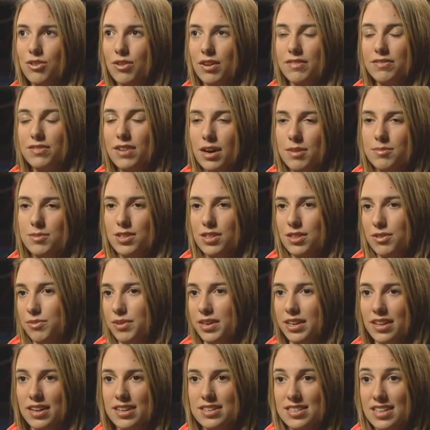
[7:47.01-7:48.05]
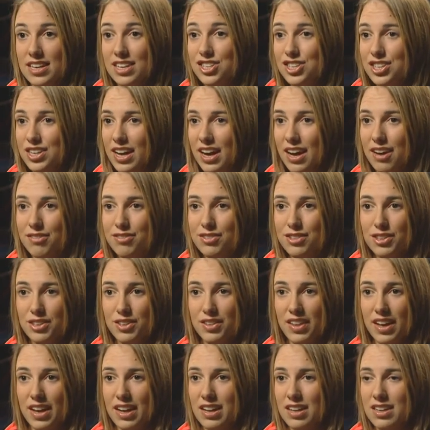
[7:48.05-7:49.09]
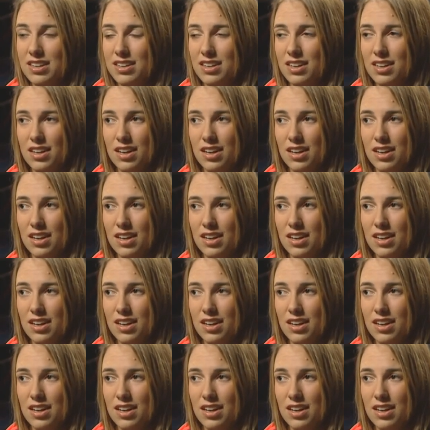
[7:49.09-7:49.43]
or I've come to the realization after that,